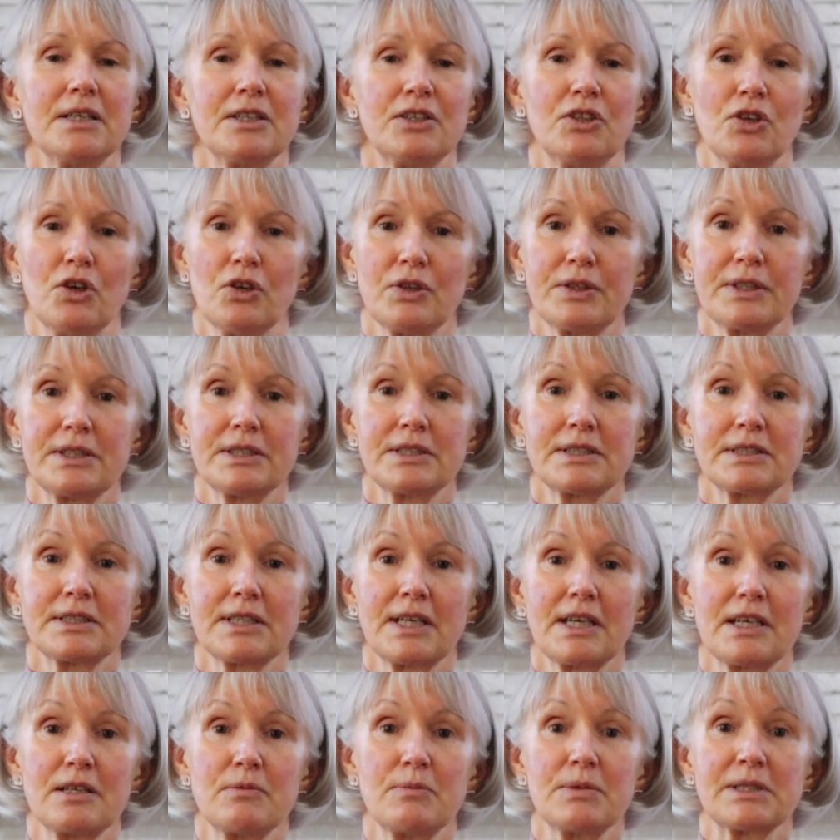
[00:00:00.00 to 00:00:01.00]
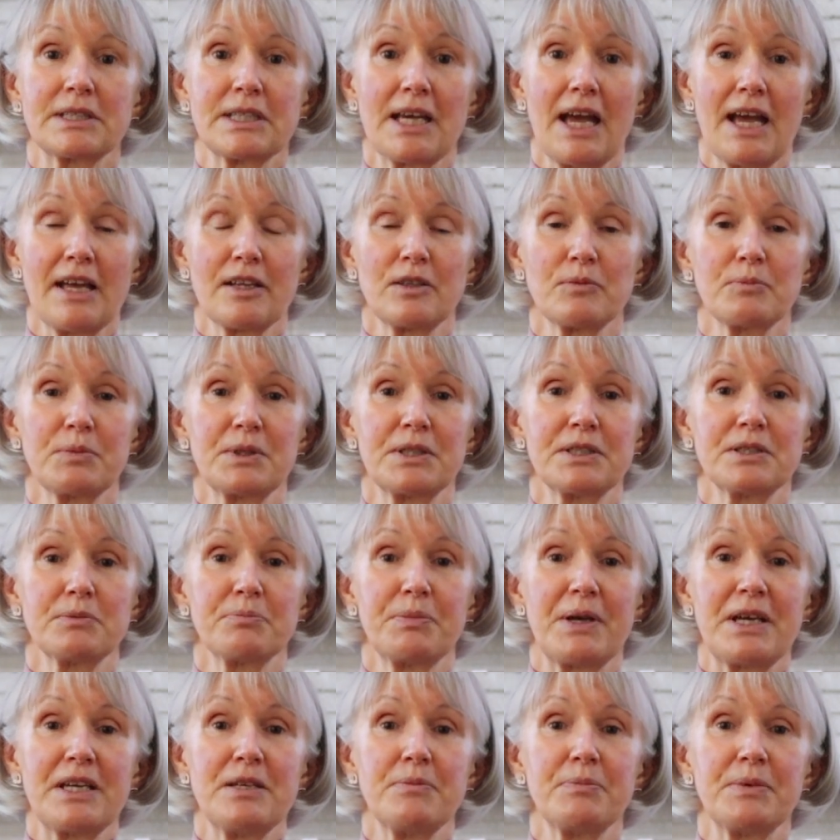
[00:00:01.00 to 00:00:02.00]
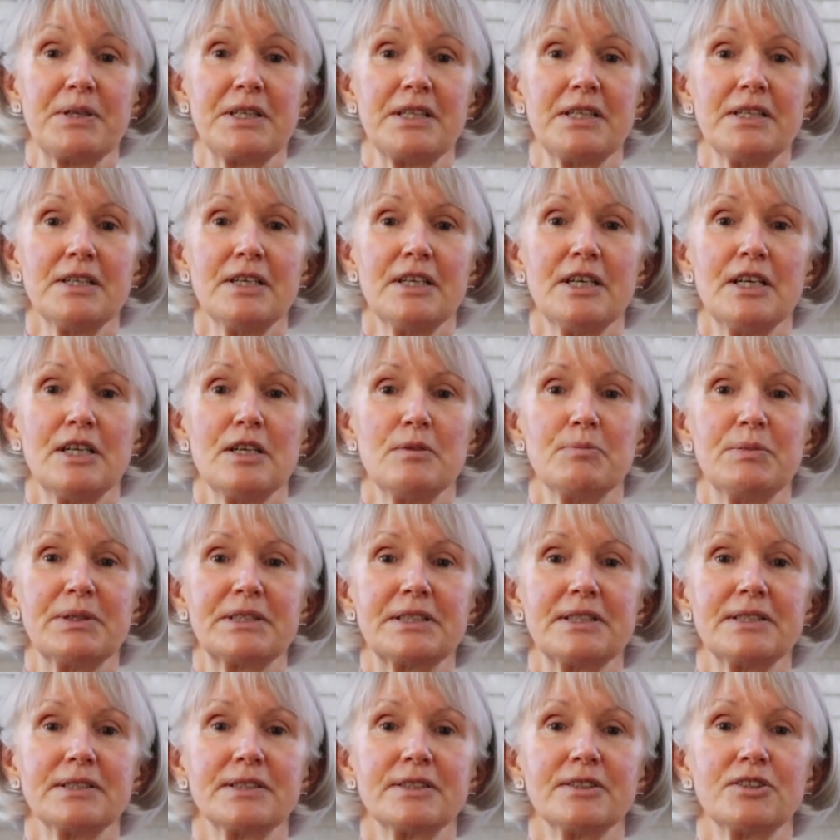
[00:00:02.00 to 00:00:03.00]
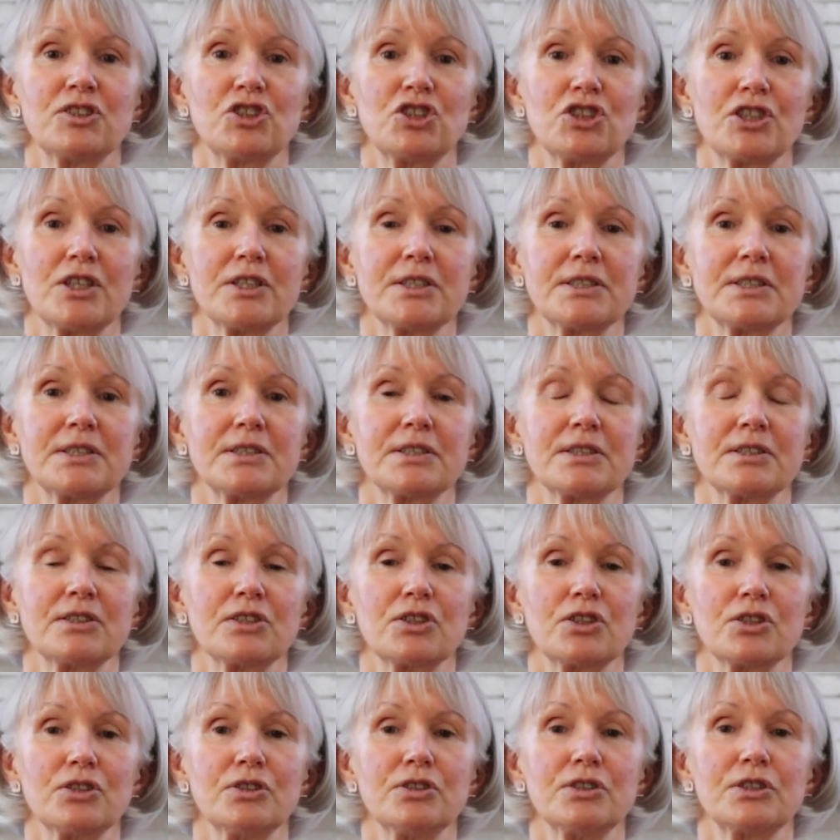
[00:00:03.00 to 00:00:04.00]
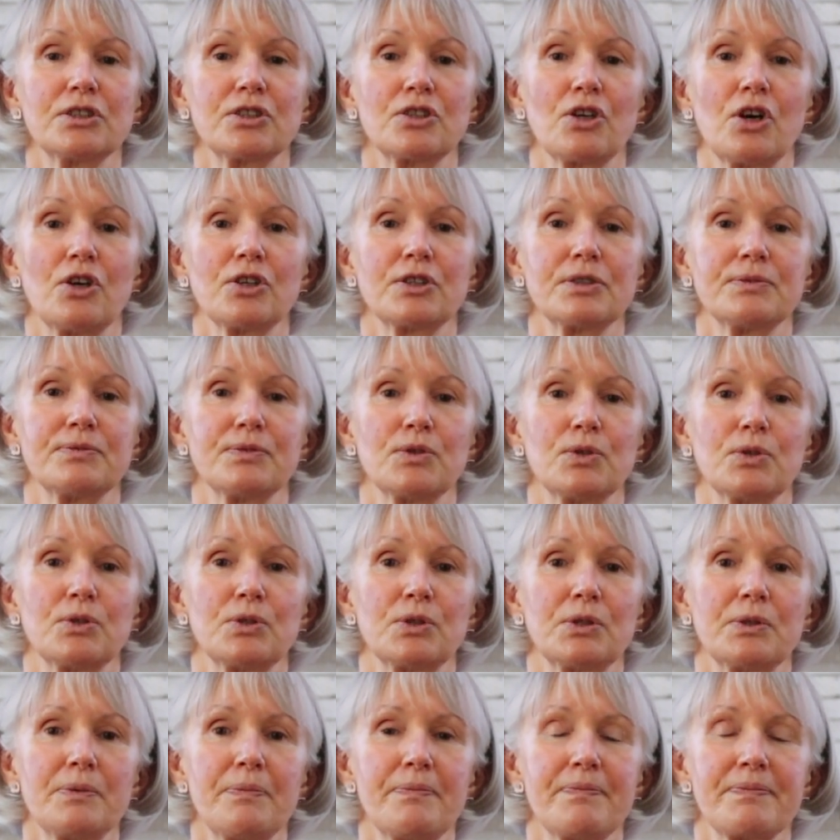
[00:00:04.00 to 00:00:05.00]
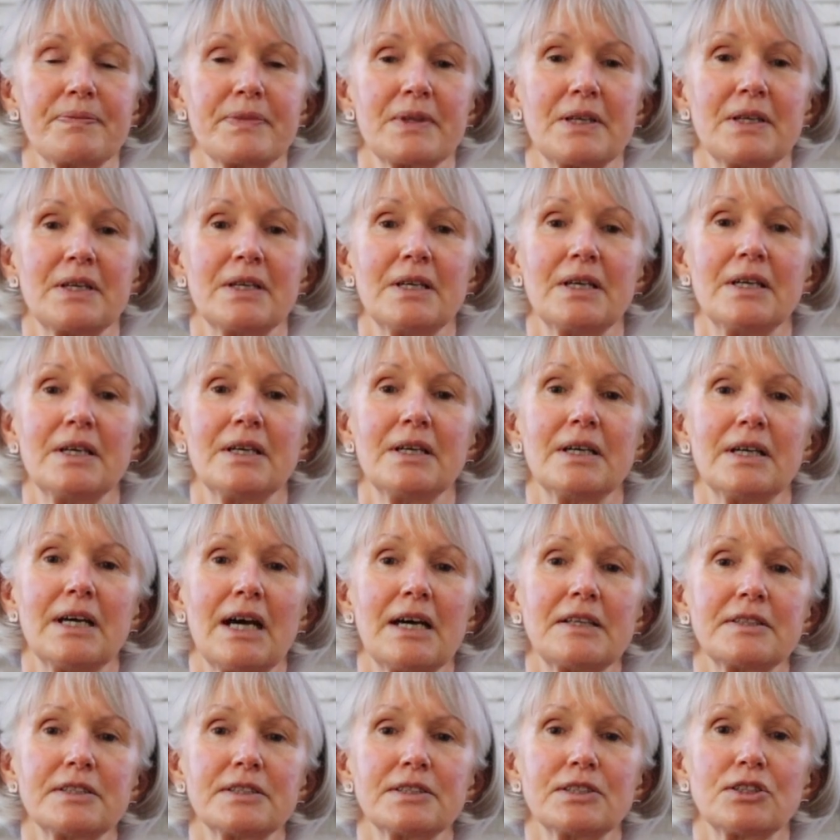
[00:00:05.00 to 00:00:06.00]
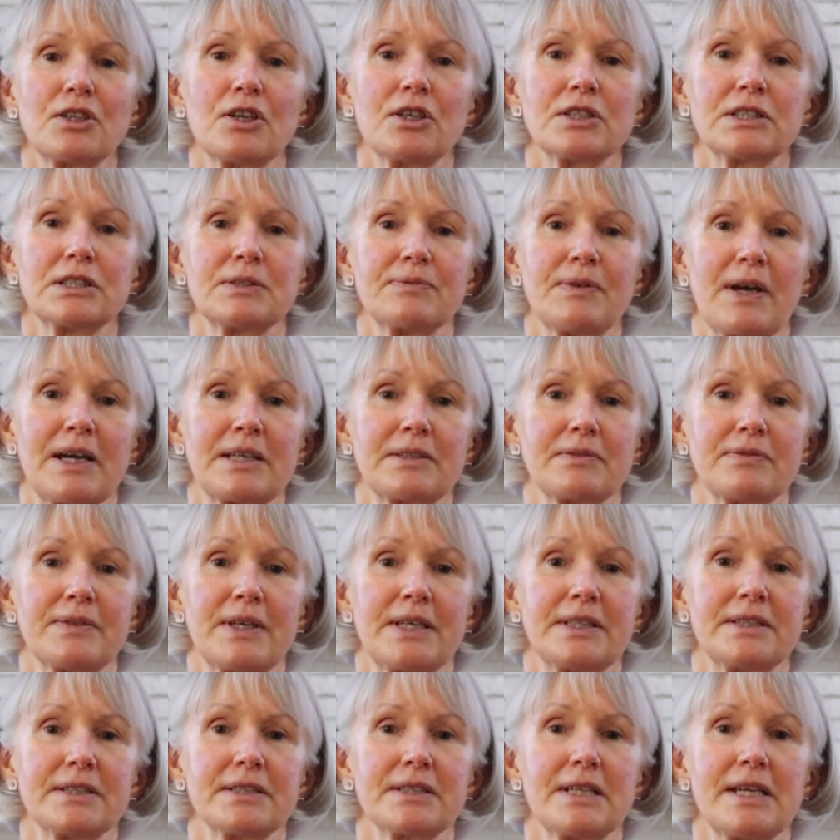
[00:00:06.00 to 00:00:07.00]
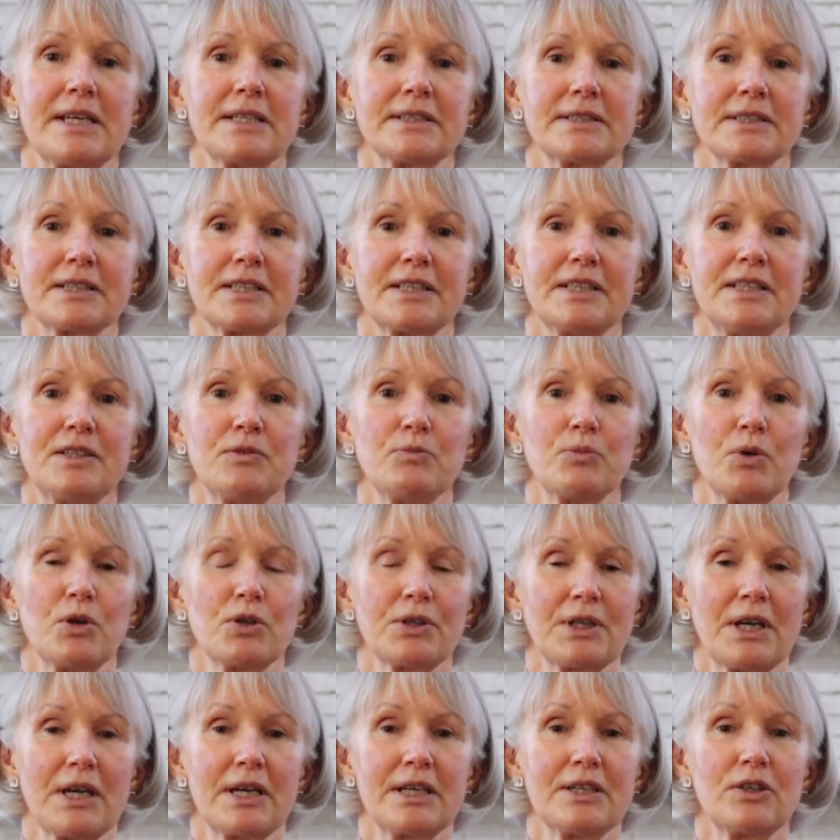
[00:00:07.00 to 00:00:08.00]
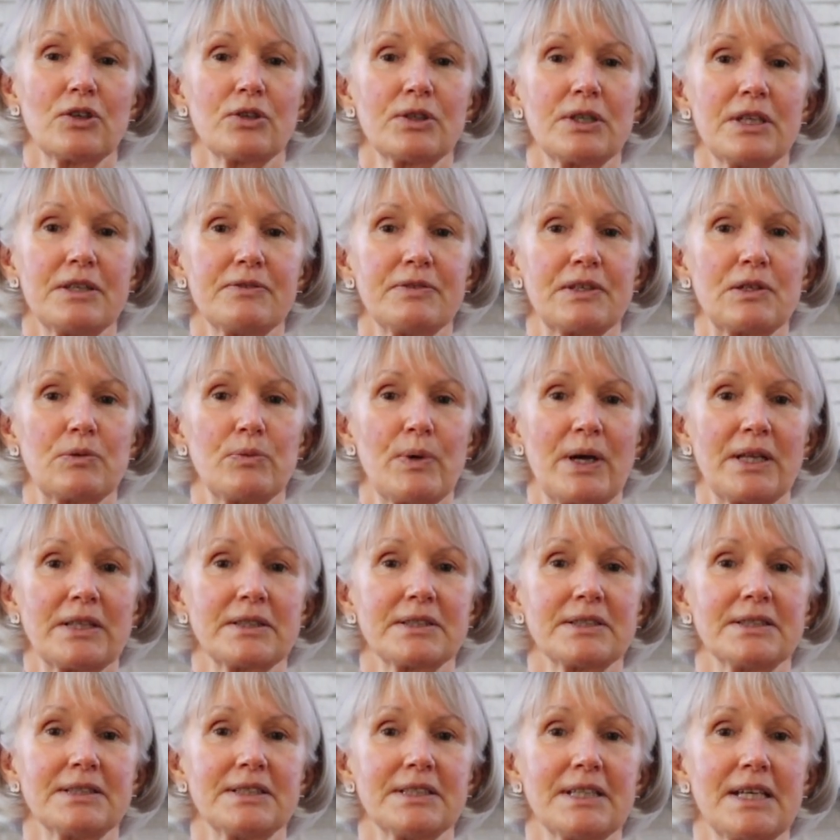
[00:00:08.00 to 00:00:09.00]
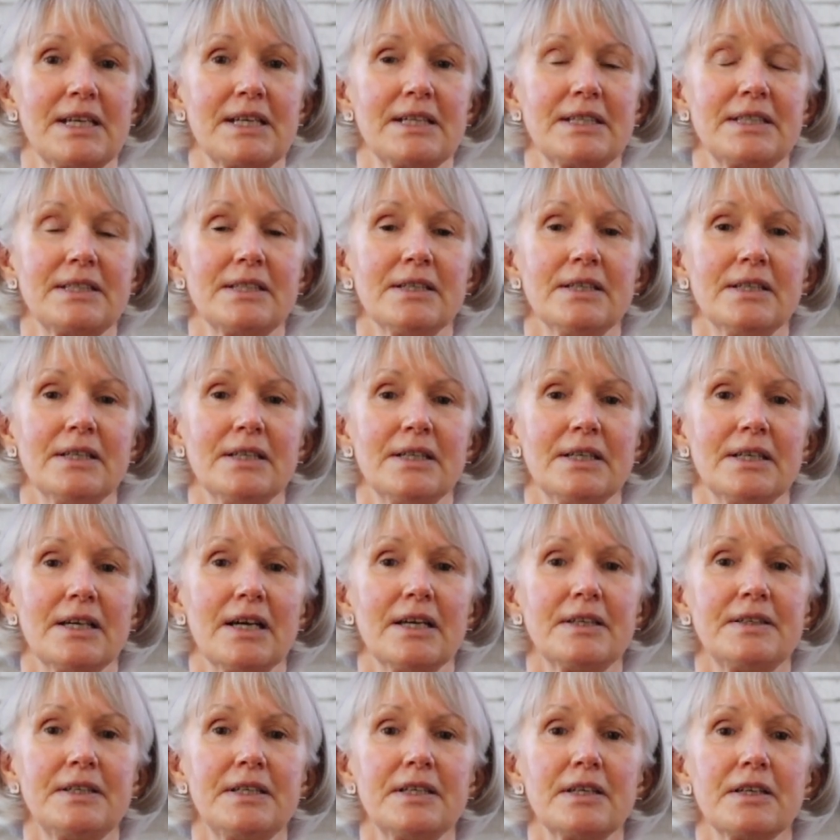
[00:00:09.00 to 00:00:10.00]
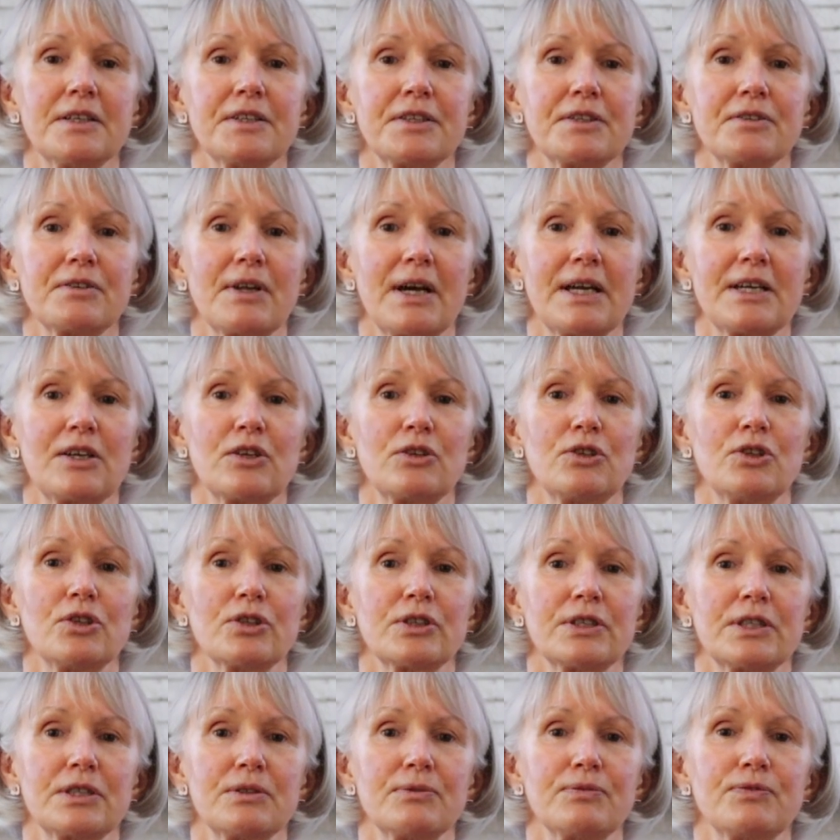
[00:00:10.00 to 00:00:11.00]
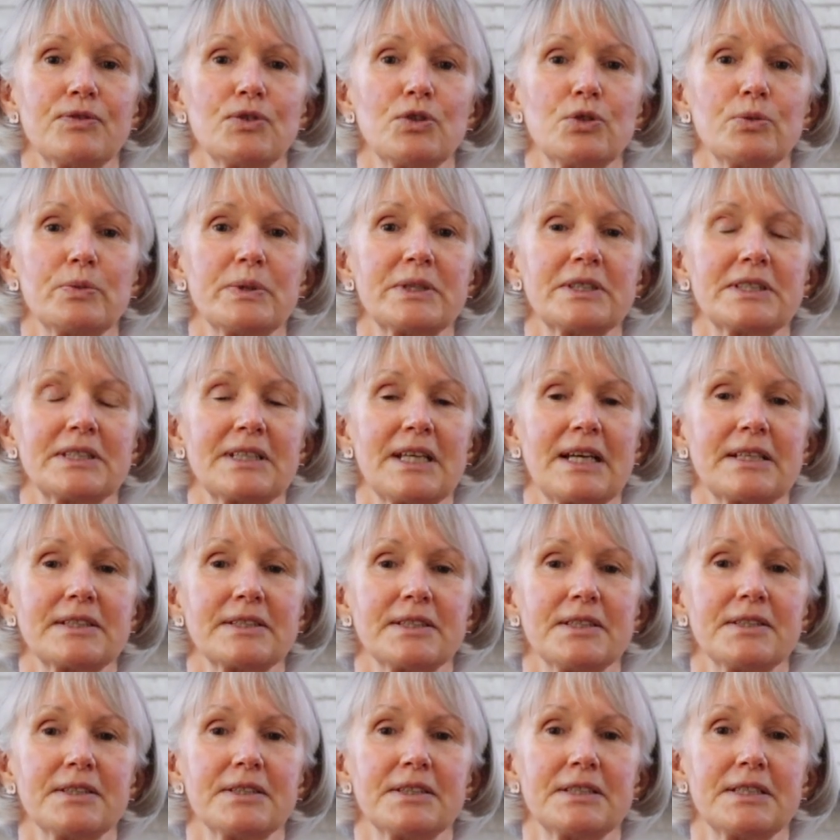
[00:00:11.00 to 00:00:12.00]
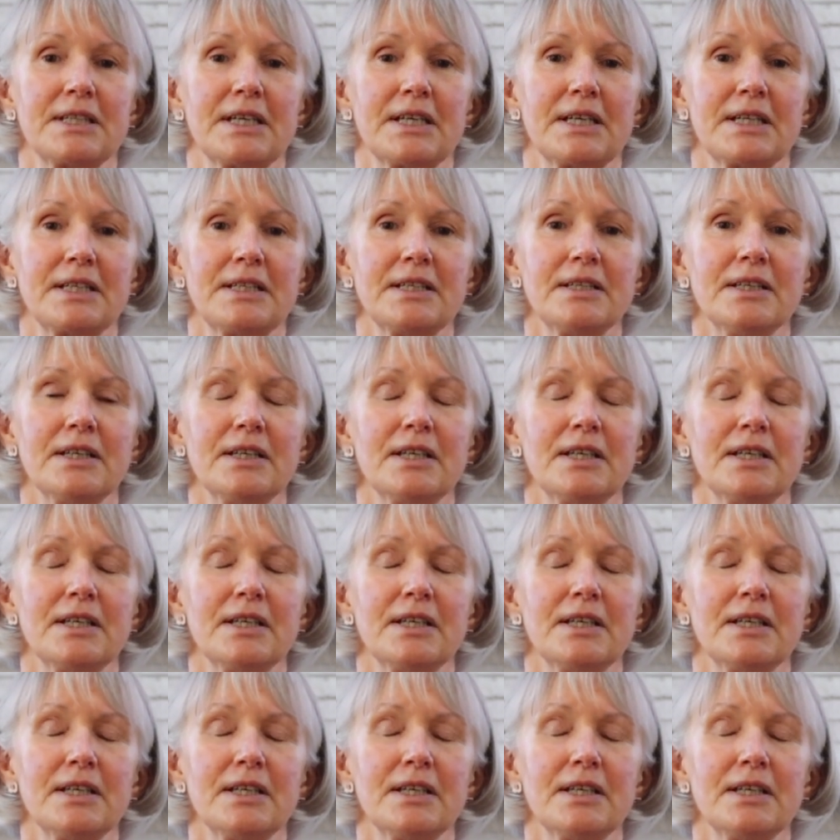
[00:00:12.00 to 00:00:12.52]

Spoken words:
not this time as a helpless baby, but as the just and good God of all. At the start of Advent, let's keep one eye on living well today and the other eye on looking forward to that other day